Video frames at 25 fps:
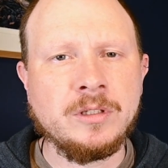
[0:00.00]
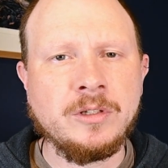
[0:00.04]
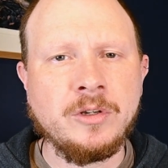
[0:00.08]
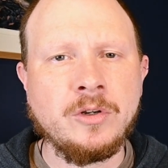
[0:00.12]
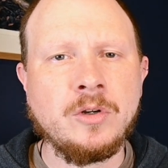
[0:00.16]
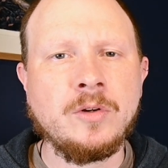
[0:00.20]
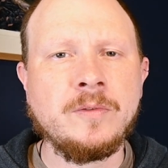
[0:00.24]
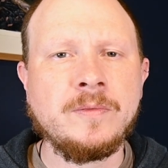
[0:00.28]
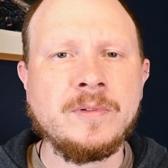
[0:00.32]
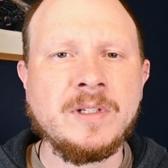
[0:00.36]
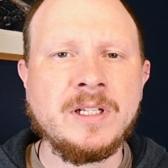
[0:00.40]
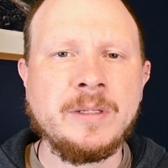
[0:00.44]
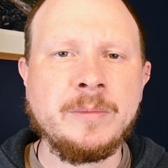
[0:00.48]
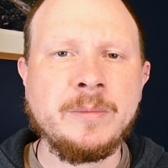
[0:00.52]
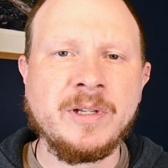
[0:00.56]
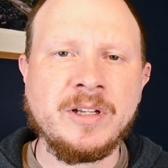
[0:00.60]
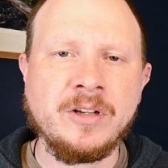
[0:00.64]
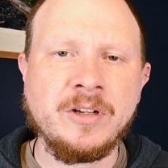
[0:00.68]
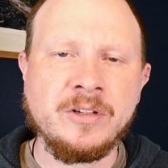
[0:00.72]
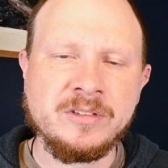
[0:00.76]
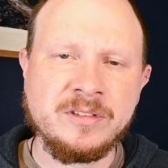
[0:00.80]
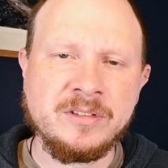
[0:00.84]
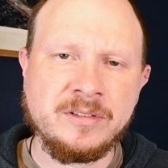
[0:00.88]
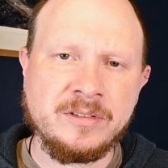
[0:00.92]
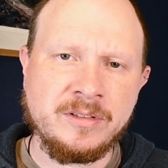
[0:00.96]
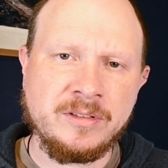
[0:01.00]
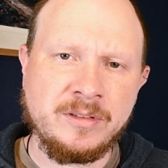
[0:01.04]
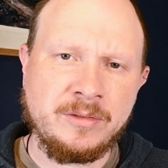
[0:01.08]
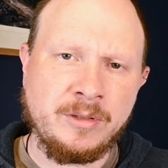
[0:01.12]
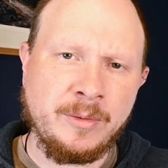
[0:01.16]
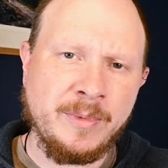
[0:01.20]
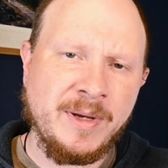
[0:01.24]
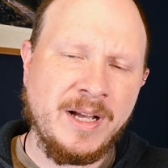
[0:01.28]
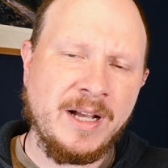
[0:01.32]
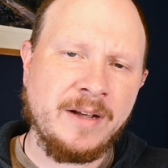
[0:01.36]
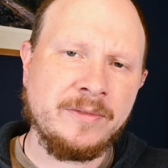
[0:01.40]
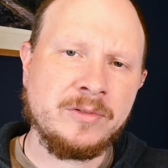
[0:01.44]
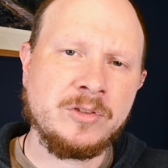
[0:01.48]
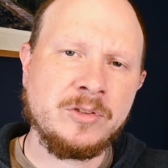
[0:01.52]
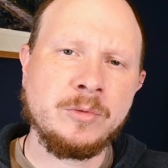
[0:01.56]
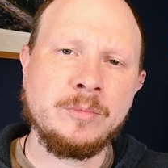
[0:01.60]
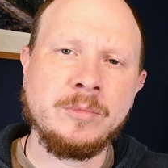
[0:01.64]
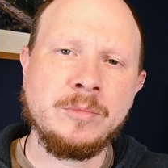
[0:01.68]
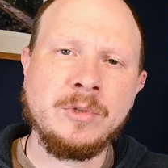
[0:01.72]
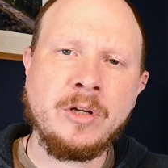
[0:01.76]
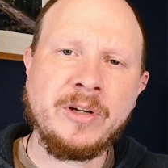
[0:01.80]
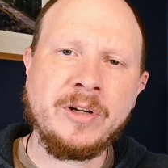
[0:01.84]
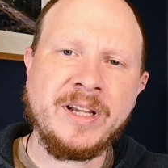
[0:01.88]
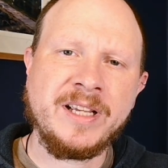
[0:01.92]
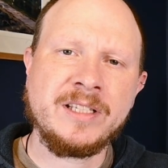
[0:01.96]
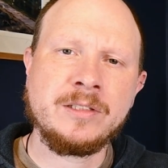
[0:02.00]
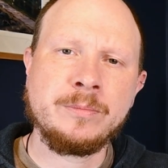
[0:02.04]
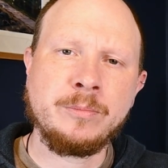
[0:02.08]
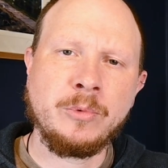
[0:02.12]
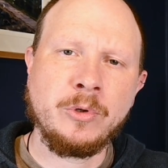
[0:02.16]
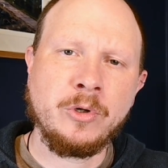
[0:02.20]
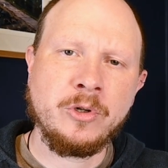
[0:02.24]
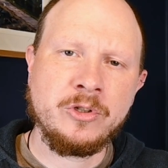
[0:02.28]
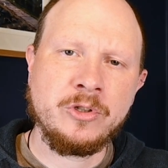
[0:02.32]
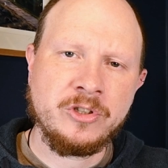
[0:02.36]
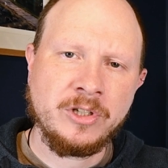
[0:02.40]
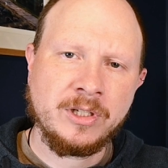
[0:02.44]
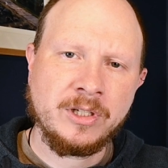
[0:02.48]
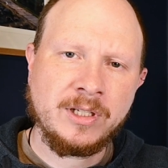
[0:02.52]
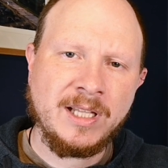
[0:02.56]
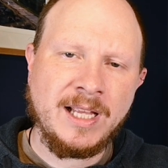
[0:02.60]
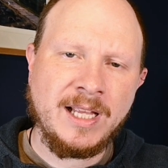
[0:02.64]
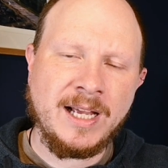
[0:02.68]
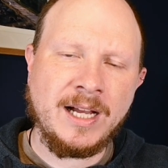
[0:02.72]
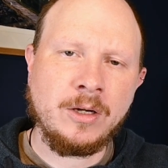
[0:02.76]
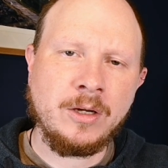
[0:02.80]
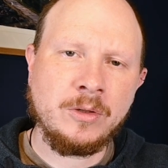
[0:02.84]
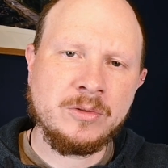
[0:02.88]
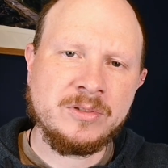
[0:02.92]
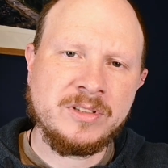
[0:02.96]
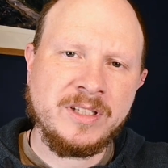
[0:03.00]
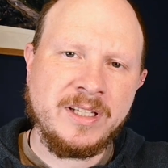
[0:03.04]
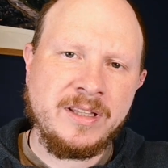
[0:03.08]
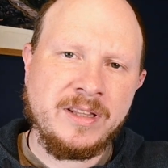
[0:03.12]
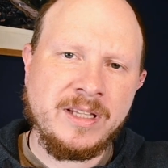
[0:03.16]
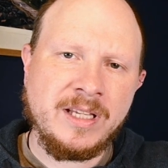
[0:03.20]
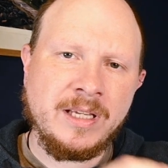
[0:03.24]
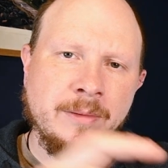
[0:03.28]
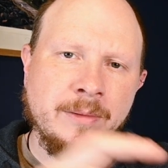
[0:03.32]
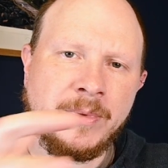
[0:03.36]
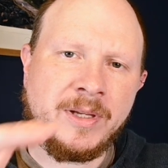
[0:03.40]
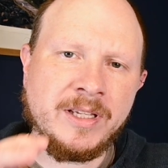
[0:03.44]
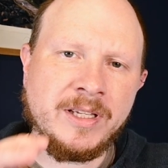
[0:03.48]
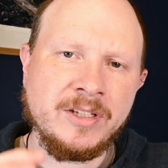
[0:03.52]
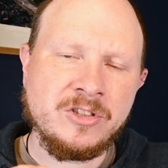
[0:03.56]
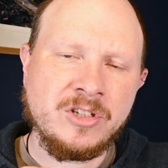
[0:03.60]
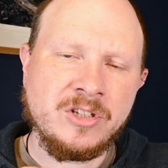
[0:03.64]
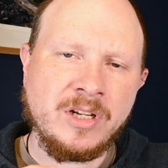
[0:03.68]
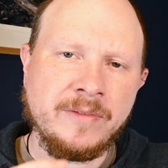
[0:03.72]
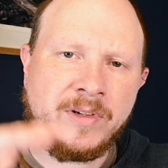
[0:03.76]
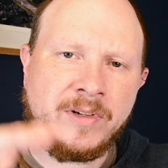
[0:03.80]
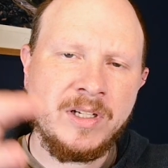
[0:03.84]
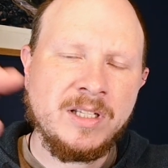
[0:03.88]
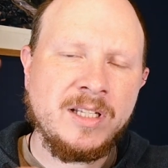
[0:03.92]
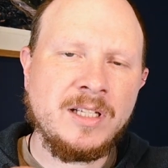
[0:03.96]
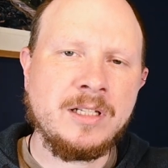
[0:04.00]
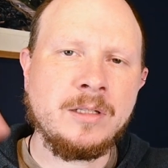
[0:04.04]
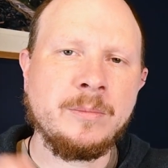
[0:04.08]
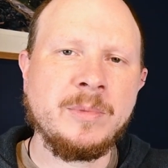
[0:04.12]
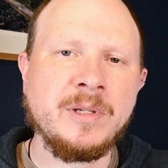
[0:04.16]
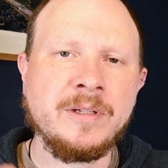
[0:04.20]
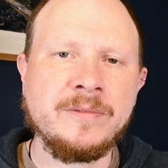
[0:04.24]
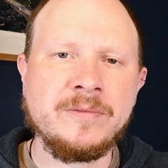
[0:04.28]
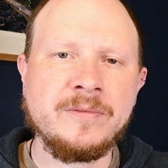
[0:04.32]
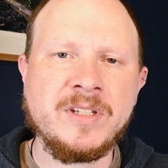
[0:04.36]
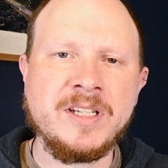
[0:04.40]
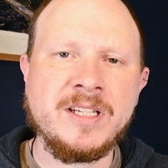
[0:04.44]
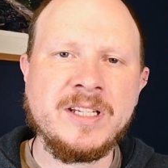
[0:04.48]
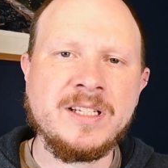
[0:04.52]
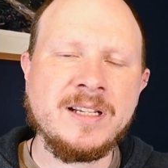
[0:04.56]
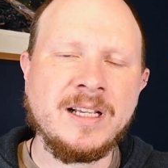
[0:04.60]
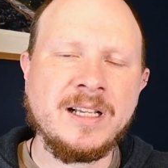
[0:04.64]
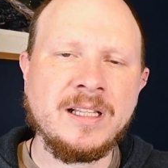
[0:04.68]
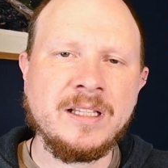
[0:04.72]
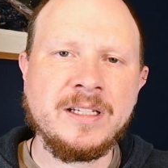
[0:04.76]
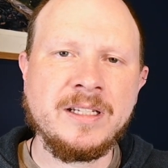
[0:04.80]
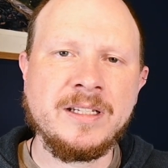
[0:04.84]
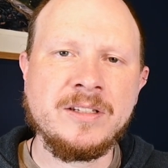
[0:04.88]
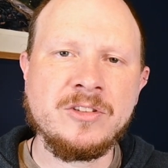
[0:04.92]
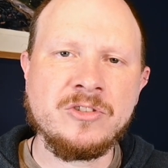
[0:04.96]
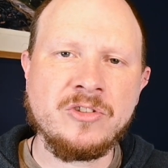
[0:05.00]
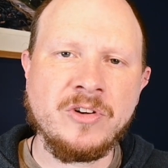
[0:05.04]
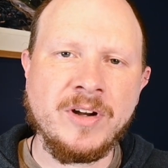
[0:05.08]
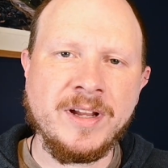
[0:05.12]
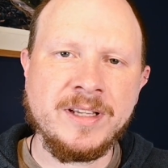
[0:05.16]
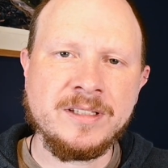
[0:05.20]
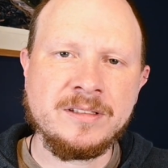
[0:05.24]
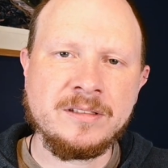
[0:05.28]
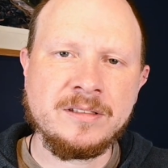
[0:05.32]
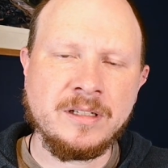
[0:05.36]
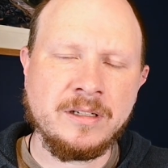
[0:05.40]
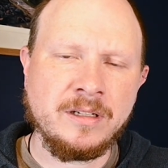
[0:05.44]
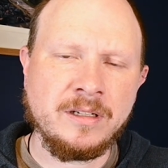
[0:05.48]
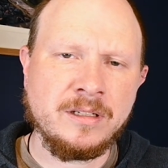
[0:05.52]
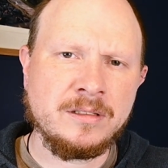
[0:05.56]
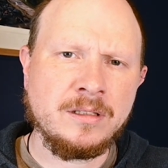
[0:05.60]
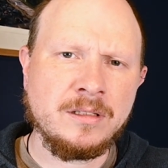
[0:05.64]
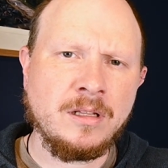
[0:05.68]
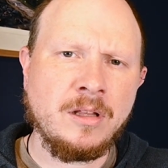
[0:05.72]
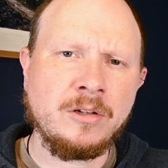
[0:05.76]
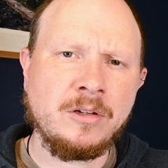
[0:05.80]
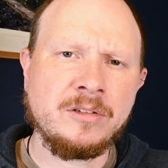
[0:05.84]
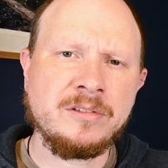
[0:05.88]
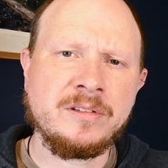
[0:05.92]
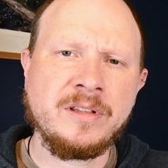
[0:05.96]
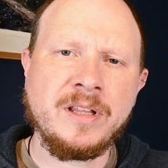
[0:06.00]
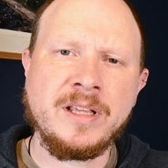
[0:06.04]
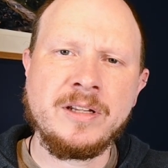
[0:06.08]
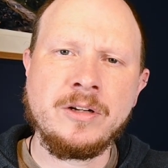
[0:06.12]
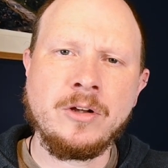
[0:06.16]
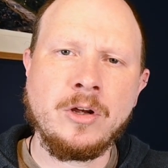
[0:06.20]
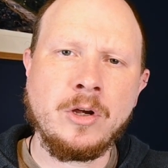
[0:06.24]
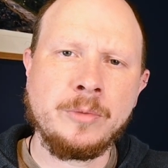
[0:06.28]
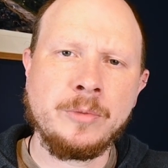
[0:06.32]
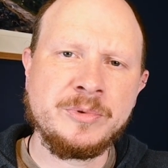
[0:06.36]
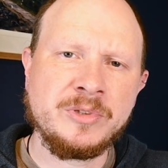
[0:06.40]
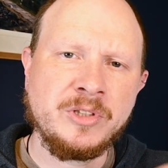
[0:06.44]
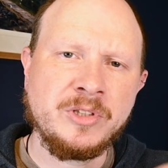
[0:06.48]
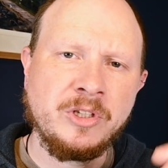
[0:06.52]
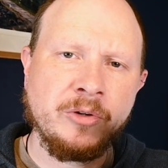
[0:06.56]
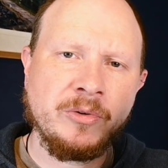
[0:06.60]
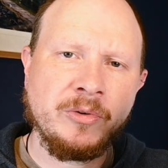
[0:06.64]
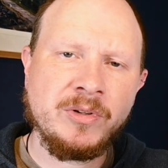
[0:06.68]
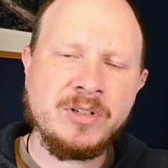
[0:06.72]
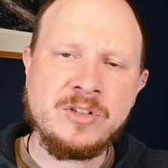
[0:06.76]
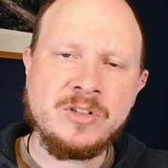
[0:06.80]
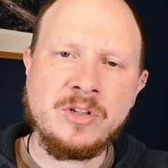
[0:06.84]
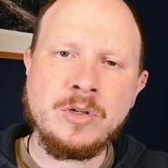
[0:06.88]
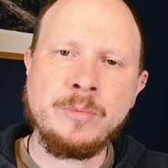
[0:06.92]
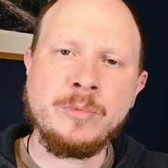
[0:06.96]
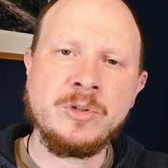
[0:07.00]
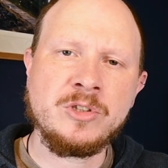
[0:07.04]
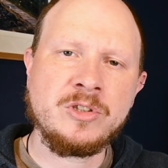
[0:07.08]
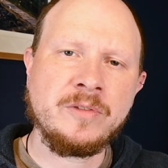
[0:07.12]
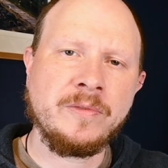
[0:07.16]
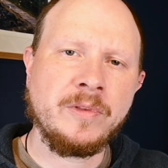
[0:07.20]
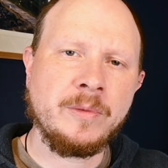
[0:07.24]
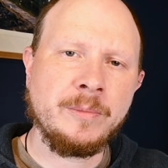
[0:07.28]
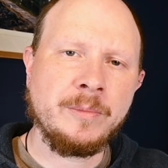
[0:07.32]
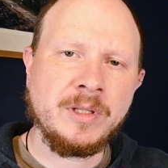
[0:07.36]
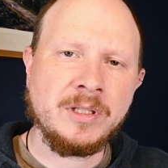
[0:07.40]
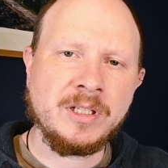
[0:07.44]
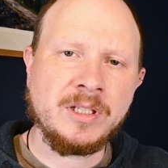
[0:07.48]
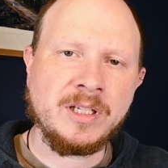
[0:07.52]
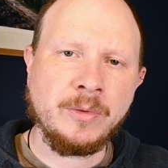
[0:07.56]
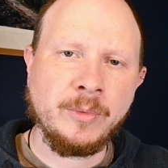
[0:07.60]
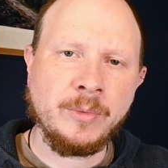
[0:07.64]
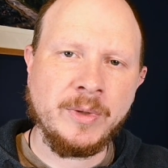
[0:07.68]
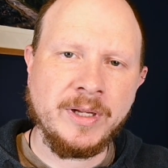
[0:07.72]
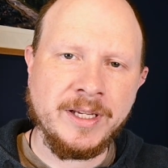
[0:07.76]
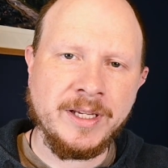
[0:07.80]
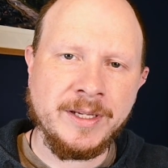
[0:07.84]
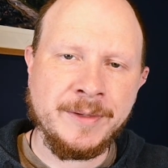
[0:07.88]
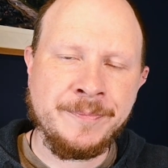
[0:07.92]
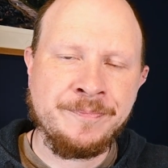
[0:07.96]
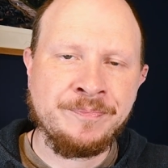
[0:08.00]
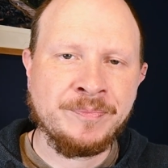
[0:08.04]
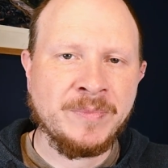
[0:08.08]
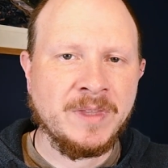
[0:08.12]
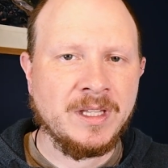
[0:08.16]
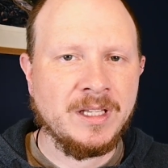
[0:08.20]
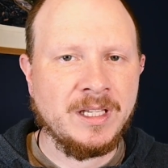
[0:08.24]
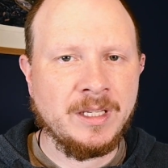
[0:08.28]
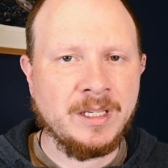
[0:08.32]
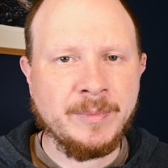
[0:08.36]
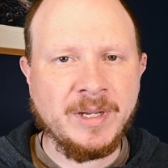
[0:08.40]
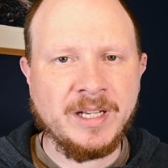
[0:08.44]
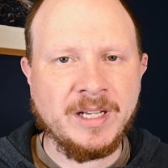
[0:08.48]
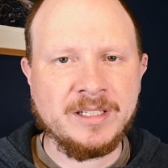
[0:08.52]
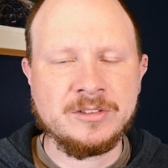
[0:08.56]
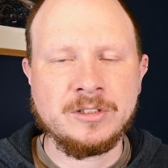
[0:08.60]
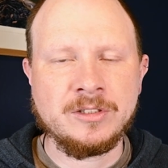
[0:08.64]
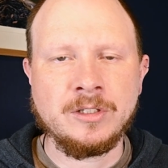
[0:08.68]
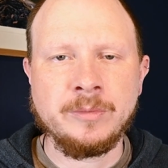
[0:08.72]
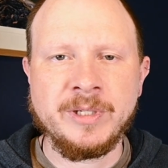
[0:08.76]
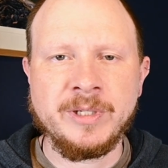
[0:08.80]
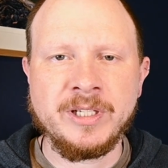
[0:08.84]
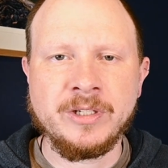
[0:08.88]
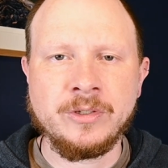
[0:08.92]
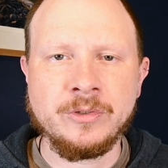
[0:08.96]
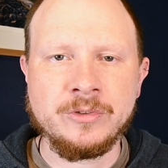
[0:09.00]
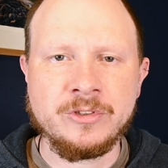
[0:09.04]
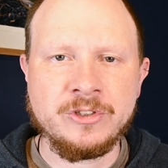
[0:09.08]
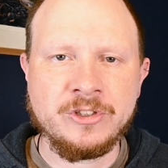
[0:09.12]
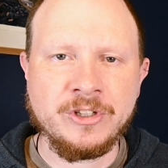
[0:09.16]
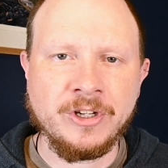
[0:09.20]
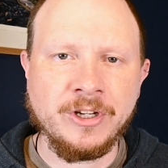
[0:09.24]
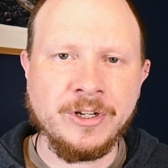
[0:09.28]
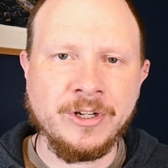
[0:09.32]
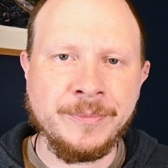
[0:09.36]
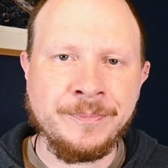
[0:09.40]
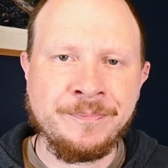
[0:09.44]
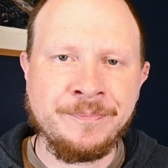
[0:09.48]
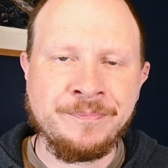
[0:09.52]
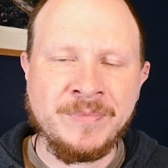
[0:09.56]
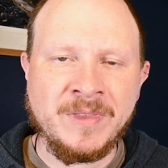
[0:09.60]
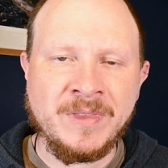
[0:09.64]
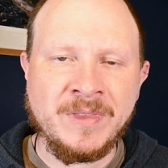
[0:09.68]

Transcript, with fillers: hopefully, because you might have some long exposure clouds in the image, giving a little bit of detail and interest, and as long as they're not obscuring too much of the Milky Way, it might still be a good shot.